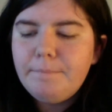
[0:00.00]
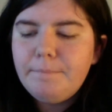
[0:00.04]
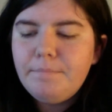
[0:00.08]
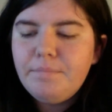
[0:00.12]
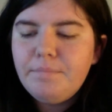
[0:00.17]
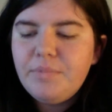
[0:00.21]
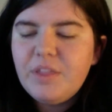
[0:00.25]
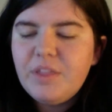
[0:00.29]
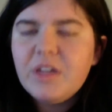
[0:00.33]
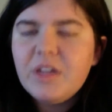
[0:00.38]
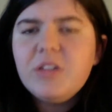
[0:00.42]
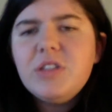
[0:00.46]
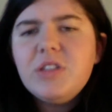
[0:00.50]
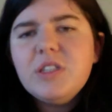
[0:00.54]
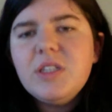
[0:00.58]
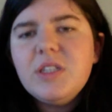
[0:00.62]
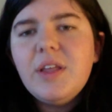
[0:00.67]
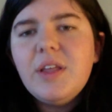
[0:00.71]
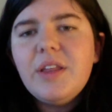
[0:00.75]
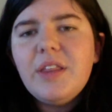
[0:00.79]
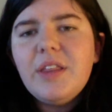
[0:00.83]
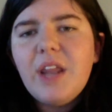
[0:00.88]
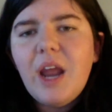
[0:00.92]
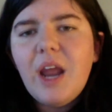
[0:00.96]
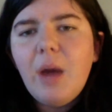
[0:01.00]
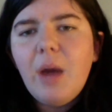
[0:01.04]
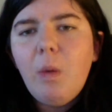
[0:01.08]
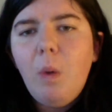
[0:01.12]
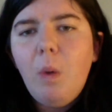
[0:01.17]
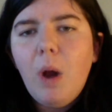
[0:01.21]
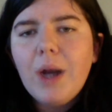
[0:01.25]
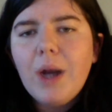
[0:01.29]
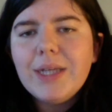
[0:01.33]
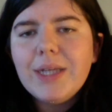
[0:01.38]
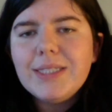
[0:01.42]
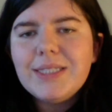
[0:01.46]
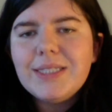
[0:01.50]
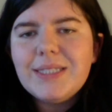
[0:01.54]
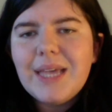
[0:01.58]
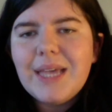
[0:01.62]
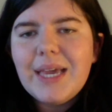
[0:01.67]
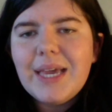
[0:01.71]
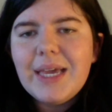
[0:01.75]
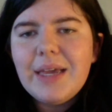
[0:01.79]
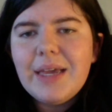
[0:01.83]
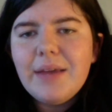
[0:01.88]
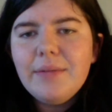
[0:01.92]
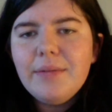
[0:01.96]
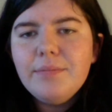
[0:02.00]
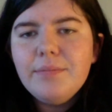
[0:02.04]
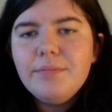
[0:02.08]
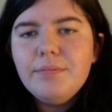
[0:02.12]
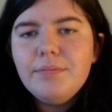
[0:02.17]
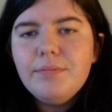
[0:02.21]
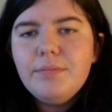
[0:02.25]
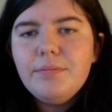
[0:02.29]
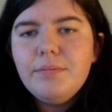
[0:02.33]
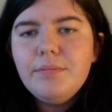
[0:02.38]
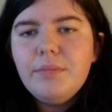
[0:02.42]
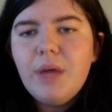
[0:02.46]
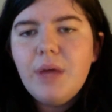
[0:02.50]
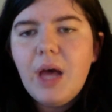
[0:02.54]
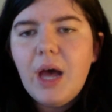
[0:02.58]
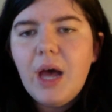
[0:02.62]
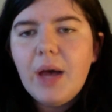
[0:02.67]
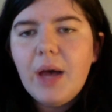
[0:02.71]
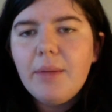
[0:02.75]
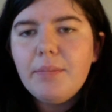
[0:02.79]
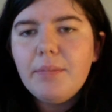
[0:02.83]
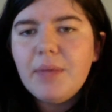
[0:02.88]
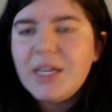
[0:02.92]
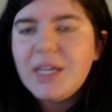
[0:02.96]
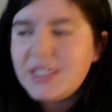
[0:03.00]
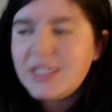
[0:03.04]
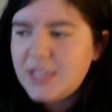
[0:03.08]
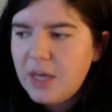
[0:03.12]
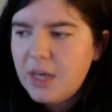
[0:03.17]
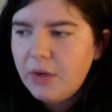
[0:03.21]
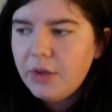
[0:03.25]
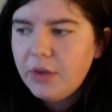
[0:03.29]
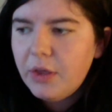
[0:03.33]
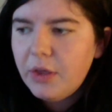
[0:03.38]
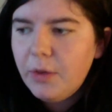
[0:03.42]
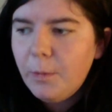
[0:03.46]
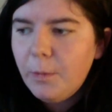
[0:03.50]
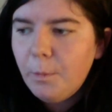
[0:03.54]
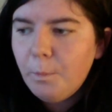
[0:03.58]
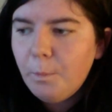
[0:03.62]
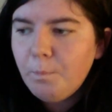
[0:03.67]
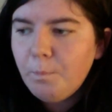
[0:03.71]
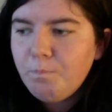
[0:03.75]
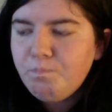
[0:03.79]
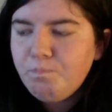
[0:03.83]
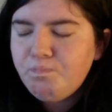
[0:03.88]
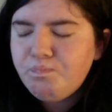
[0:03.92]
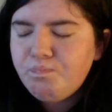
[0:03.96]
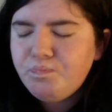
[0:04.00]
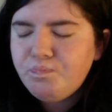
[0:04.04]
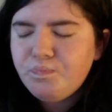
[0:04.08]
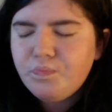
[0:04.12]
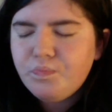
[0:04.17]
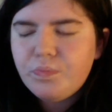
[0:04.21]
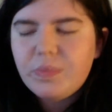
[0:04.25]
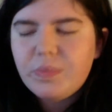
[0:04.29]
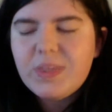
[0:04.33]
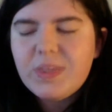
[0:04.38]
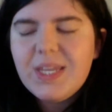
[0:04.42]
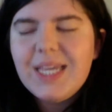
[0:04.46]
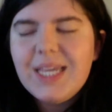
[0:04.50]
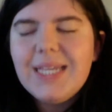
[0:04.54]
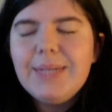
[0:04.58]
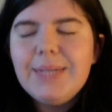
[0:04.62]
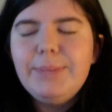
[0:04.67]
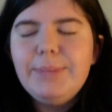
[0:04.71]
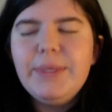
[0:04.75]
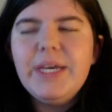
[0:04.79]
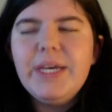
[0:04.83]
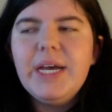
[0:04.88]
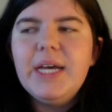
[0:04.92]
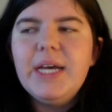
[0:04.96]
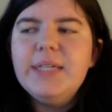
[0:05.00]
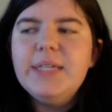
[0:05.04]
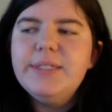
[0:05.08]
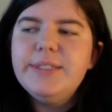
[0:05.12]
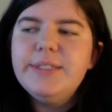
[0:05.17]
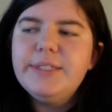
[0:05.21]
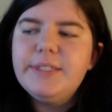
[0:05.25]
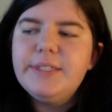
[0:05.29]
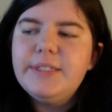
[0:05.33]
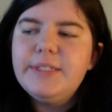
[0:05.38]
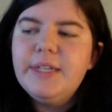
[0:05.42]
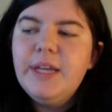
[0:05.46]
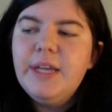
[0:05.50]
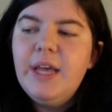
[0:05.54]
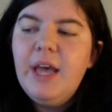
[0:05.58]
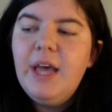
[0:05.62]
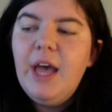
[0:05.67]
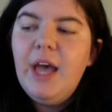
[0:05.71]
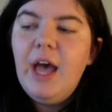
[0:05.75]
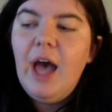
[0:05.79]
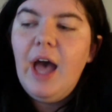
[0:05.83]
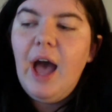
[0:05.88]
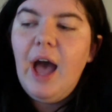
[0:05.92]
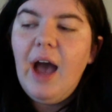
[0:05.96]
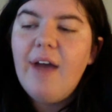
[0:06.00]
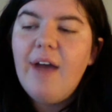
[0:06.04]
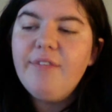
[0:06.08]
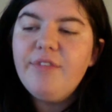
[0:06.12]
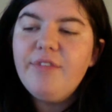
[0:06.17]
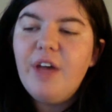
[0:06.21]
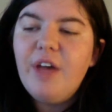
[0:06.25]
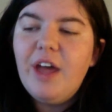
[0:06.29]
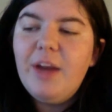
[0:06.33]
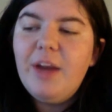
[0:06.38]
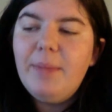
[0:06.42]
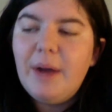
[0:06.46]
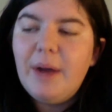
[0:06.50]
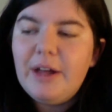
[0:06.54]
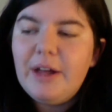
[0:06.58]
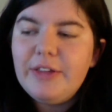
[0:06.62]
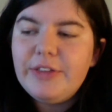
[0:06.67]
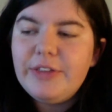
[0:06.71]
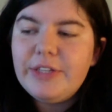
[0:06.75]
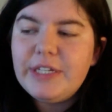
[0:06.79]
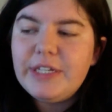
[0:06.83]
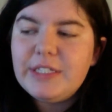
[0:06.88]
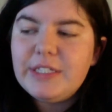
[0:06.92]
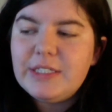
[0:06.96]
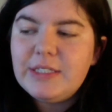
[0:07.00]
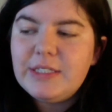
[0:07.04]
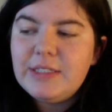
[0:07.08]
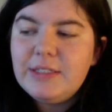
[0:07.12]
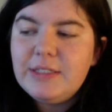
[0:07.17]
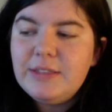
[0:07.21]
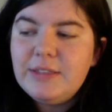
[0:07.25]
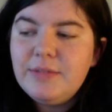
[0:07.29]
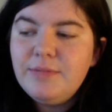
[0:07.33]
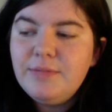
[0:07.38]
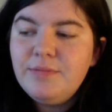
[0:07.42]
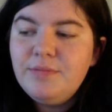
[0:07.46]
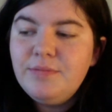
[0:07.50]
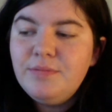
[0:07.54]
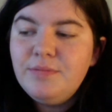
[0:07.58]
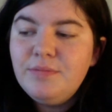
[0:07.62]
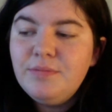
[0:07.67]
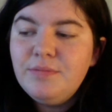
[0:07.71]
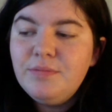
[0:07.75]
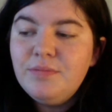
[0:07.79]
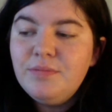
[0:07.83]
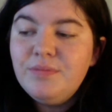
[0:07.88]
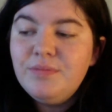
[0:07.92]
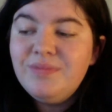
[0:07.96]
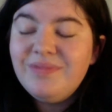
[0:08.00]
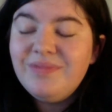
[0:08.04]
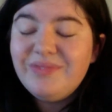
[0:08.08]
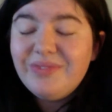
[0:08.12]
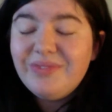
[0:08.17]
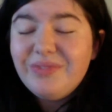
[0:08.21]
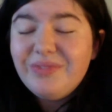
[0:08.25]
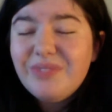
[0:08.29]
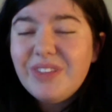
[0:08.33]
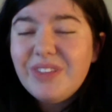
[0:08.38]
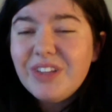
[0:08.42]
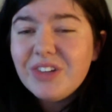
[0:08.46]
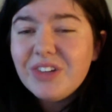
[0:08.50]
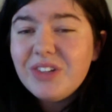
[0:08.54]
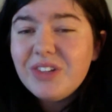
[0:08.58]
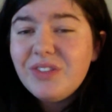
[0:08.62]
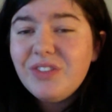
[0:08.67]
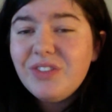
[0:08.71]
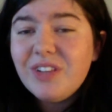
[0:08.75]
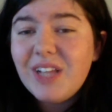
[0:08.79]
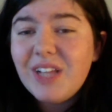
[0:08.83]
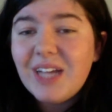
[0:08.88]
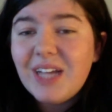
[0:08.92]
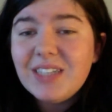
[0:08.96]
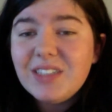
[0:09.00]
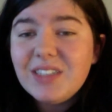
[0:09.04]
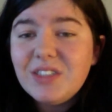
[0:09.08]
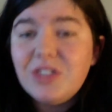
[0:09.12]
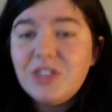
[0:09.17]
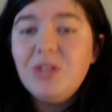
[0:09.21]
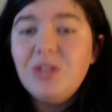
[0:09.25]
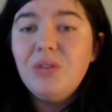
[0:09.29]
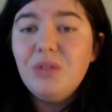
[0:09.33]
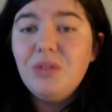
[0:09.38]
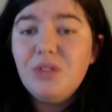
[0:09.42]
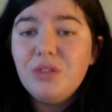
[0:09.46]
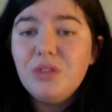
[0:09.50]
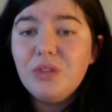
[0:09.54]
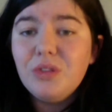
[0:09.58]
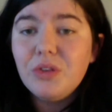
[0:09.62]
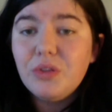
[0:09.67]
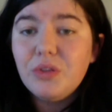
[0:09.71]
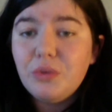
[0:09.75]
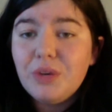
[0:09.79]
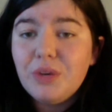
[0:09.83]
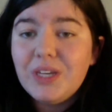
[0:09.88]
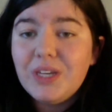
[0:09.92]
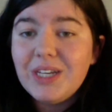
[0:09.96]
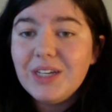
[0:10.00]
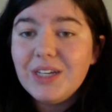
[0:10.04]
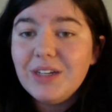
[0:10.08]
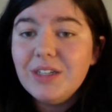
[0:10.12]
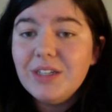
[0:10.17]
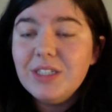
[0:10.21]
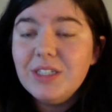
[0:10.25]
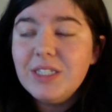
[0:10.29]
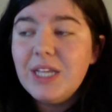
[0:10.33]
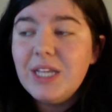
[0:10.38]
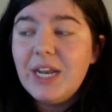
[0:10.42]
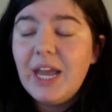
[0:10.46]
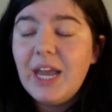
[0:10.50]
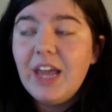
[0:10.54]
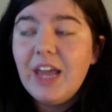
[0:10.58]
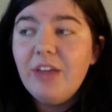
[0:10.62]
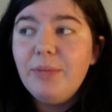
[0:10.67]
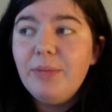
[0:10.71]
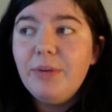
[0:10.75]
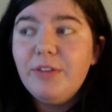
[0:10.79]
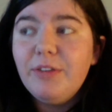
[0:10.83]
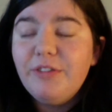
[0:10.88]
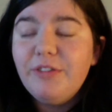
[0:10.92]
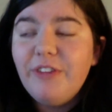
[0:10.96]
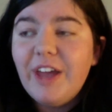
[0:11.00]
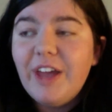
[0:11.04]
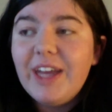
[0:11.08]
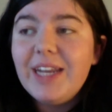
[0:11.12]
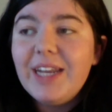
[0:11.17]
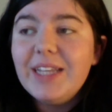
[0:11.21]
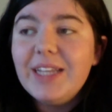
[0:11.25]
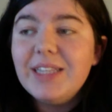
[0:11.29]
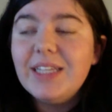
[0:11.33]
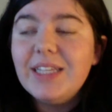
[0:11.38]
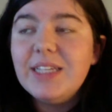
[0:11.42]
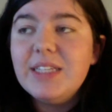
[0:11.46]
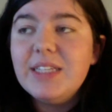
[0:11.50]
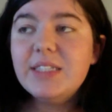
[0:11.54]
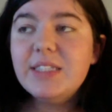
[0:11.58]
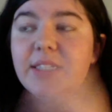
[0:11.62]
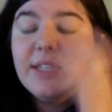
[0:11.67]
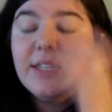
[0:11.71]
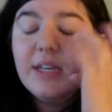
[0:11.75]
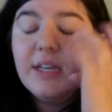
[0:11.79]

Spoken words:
there's just something that I want to say and tell you, because I've thought about this literally for the last 2-3 years, and I have been fighting this